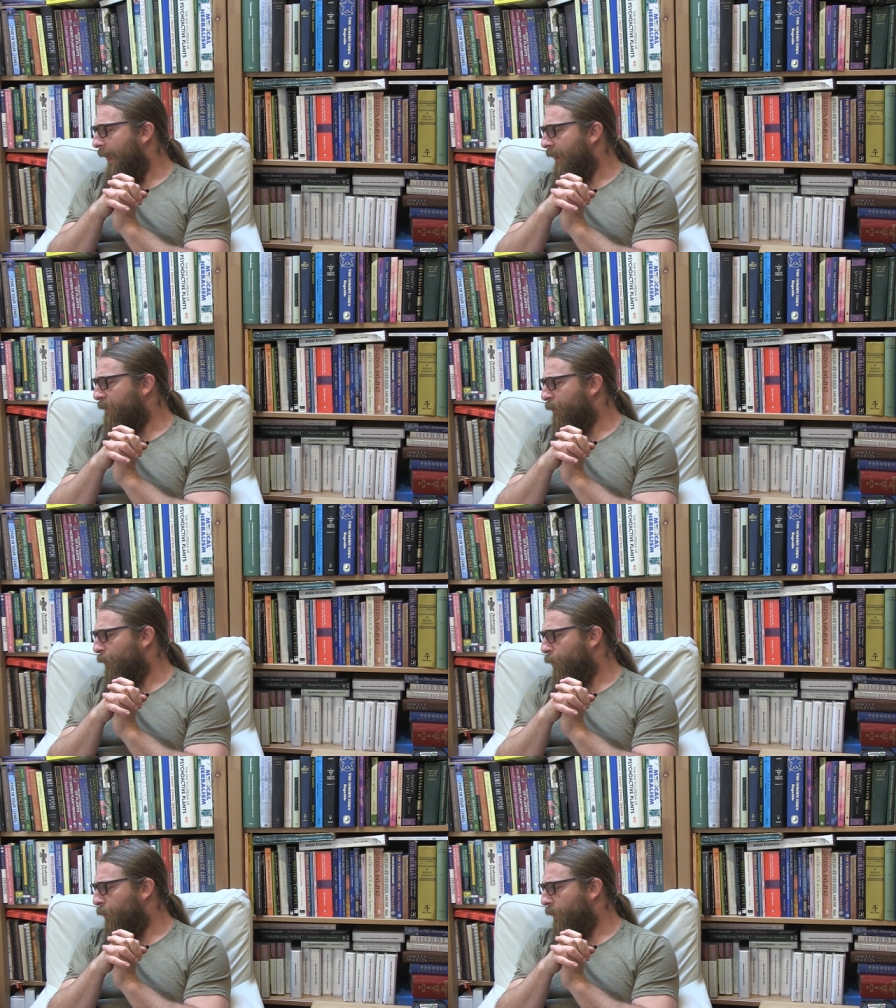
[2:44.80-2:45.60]

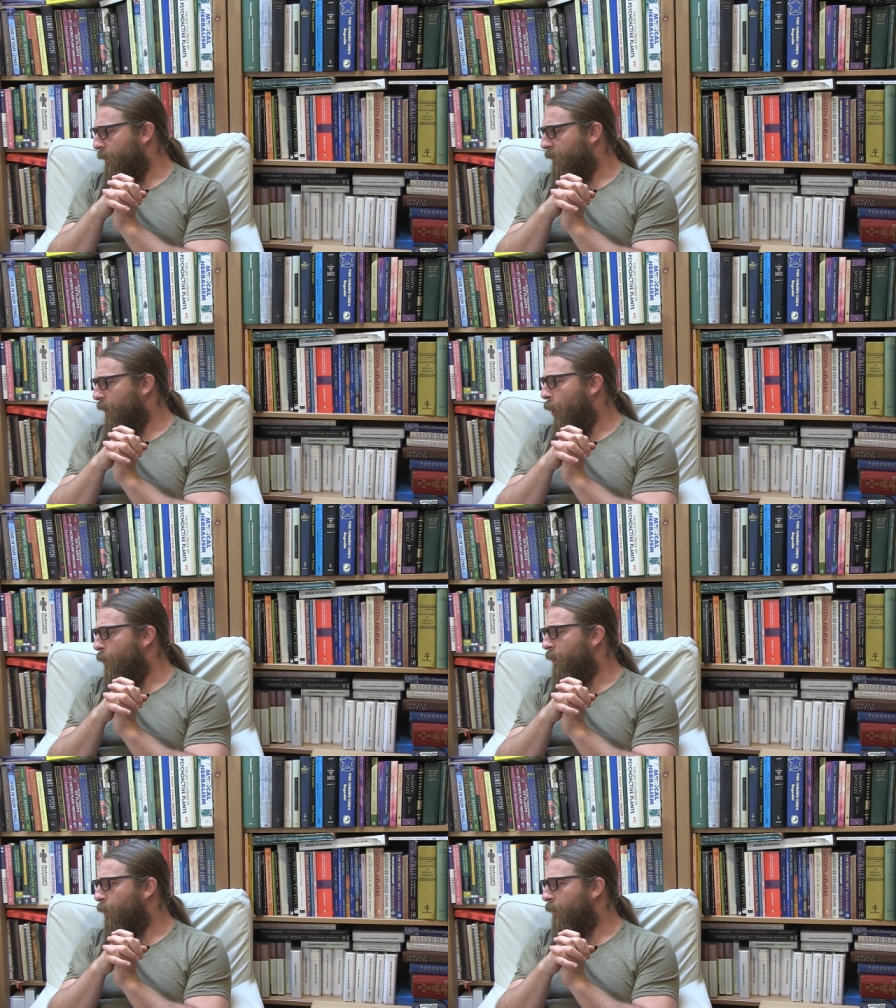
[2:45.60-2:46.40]
external wounds.
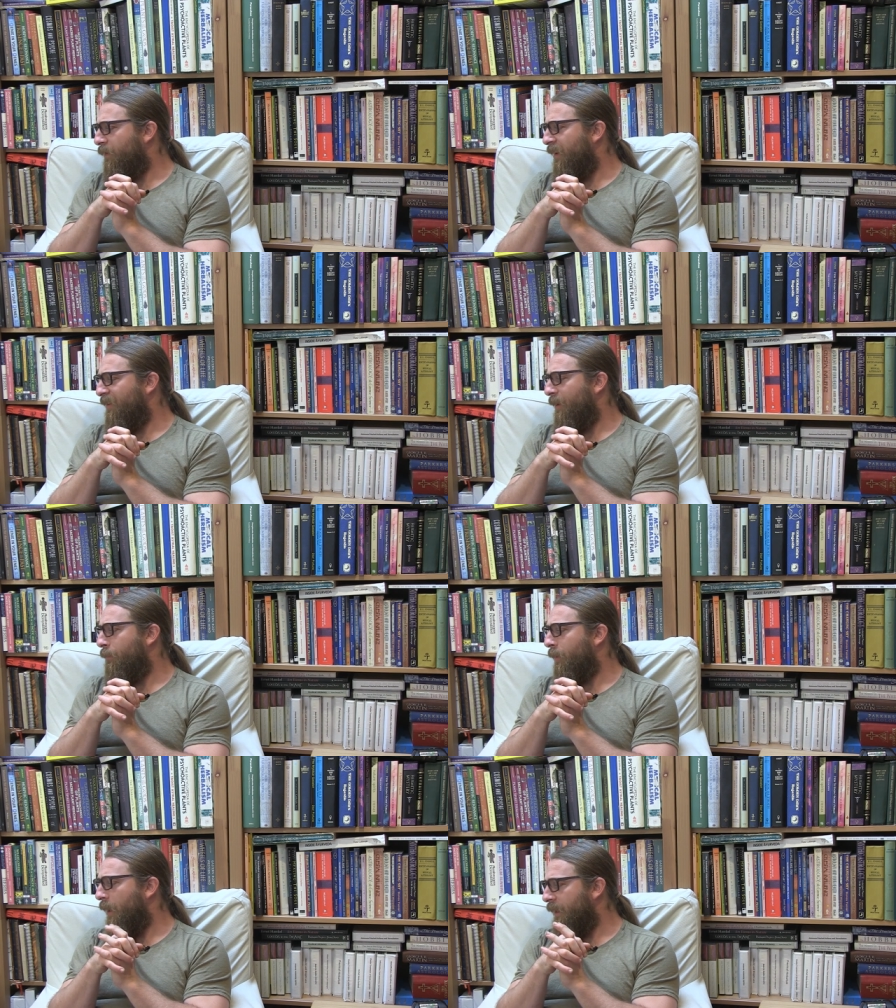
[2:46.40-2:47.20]
Open wounds as in
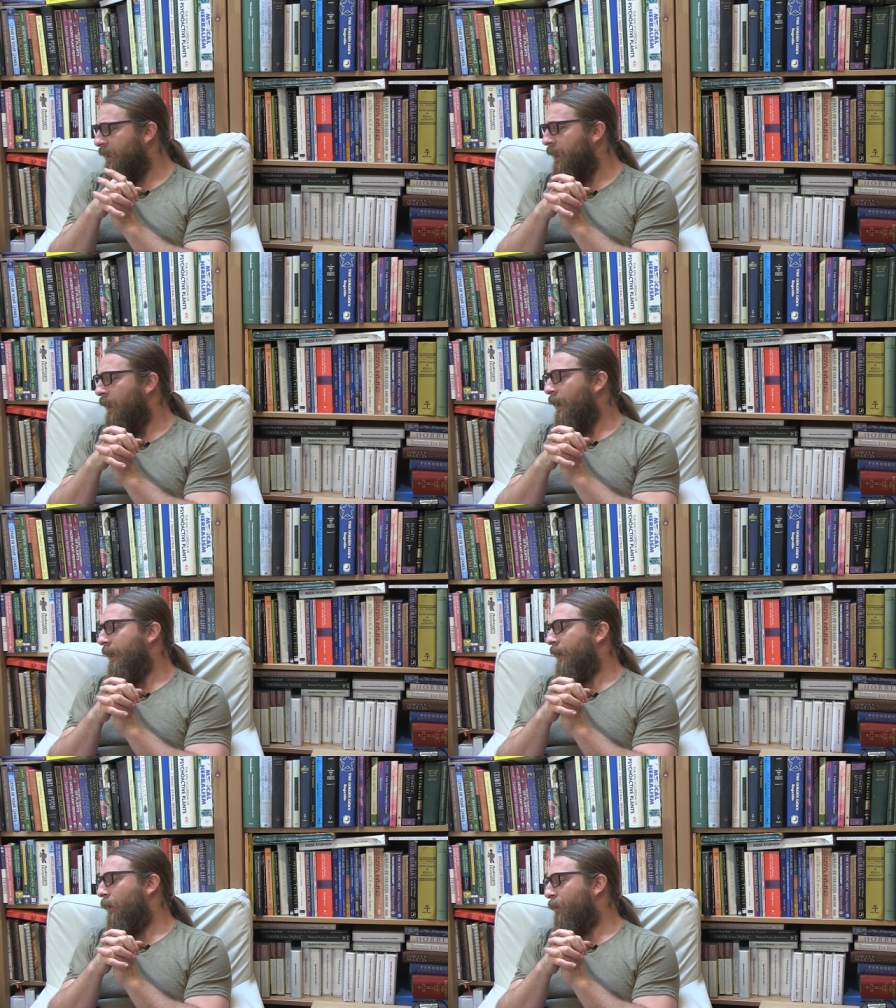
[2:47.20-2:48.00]
bloody,
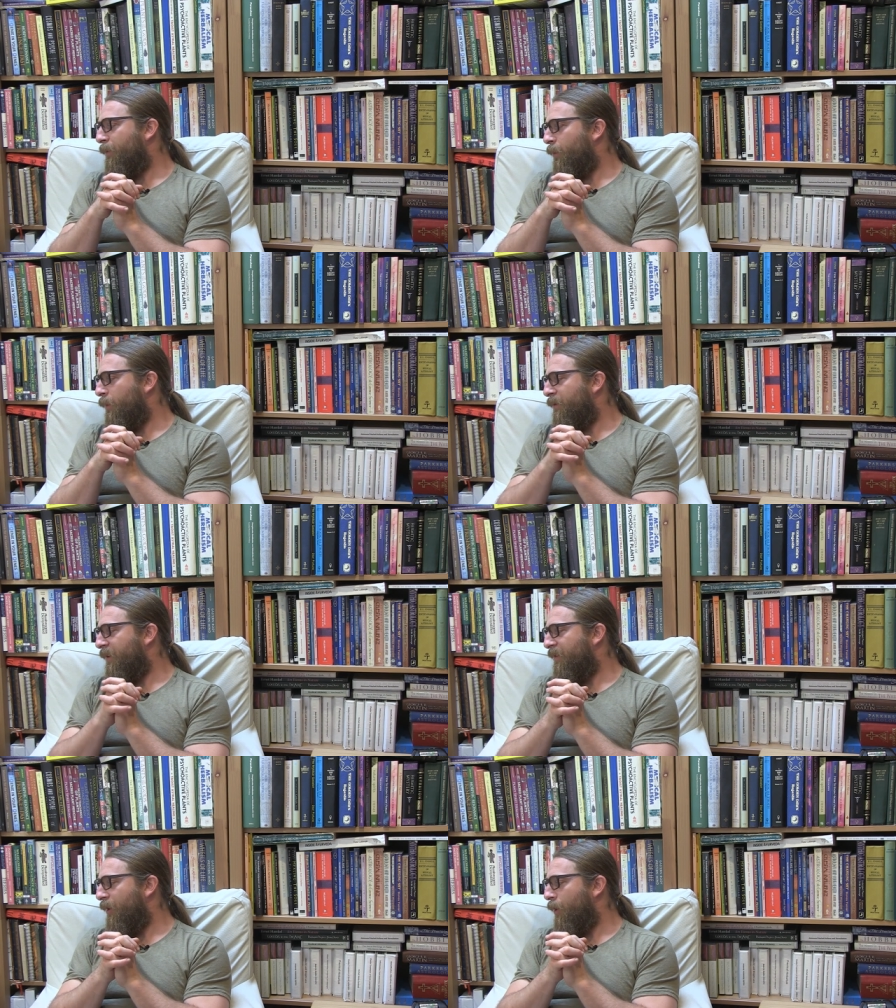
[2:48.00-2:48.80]
and closed wounds
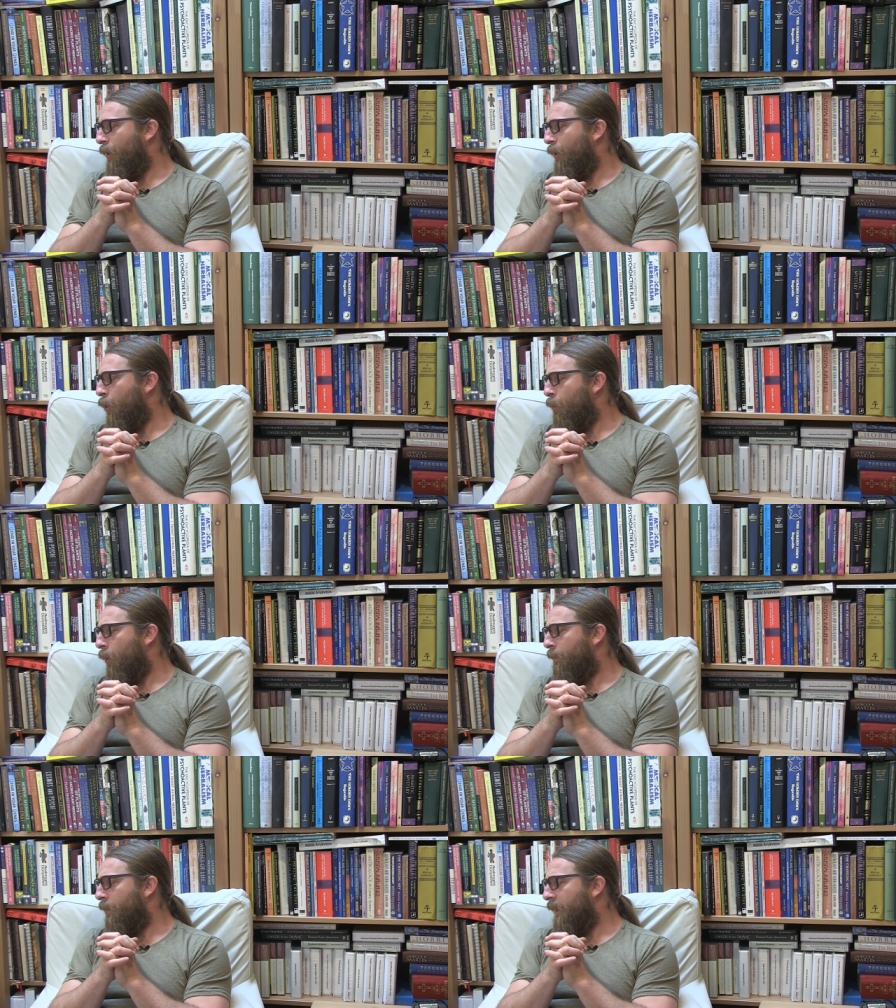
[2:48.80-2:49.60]
as in no
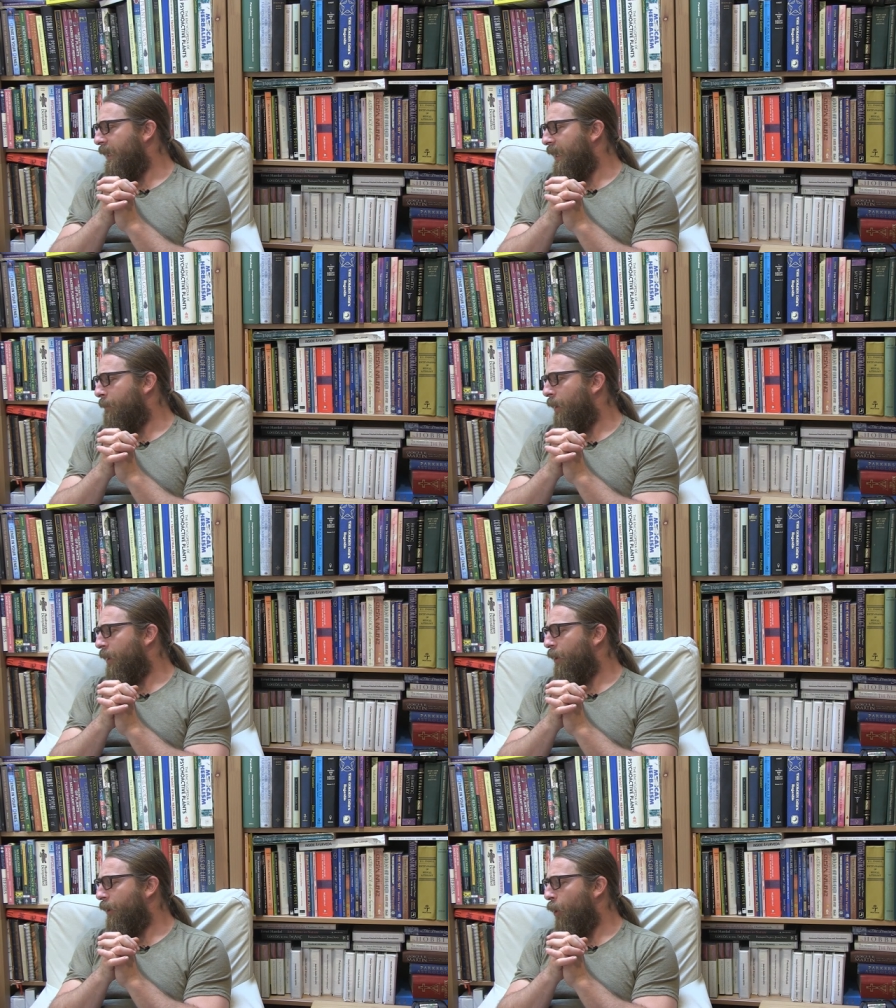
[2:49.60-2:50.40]
more bleeding
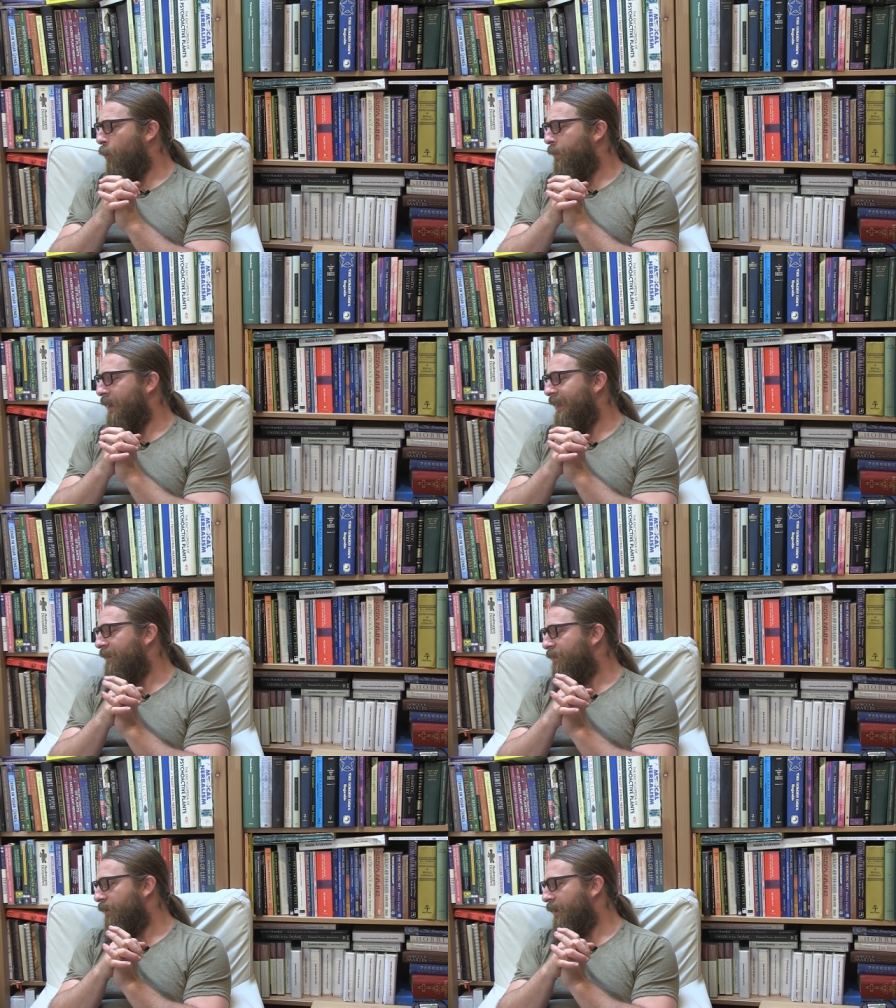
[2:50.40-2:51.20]
but could open
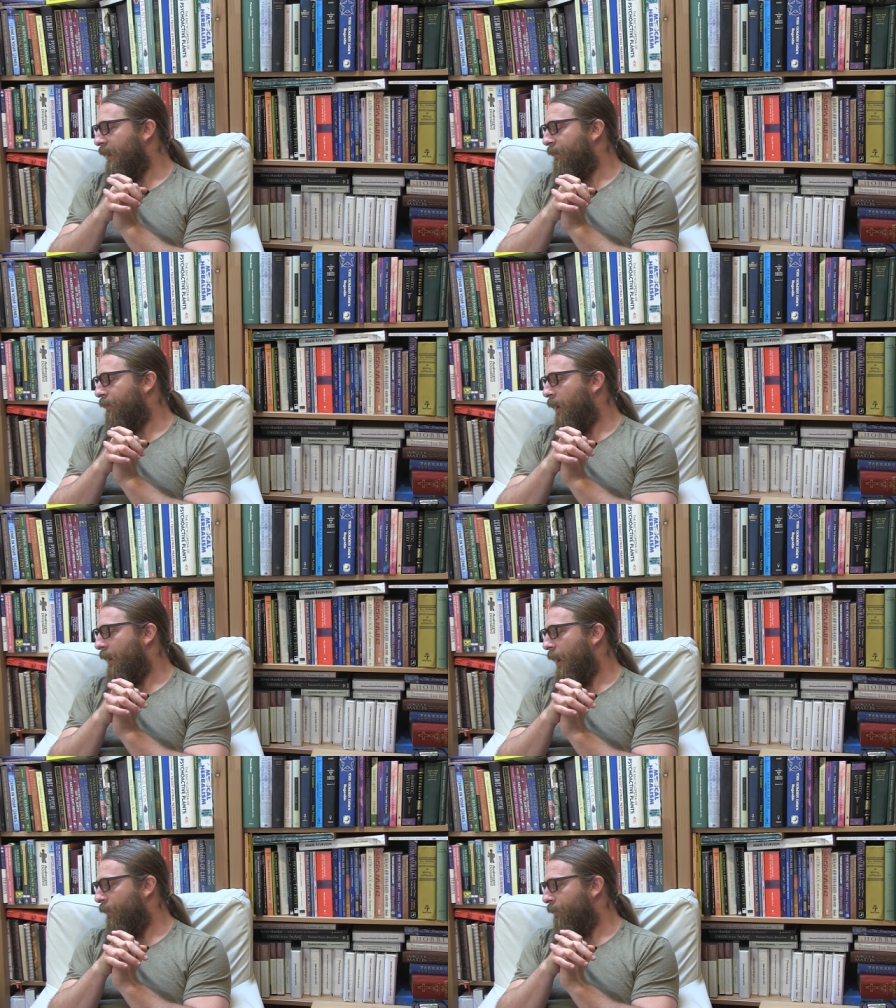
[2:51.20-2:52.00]
easily if not
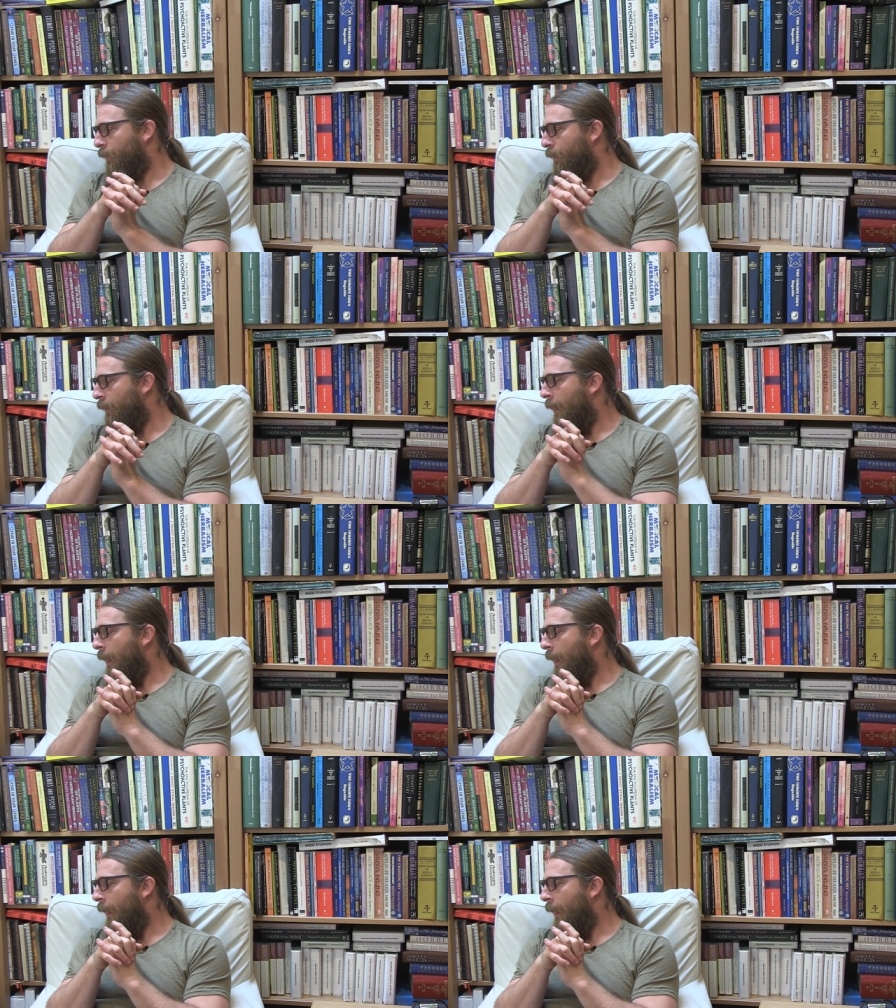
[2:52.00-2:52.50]
careful.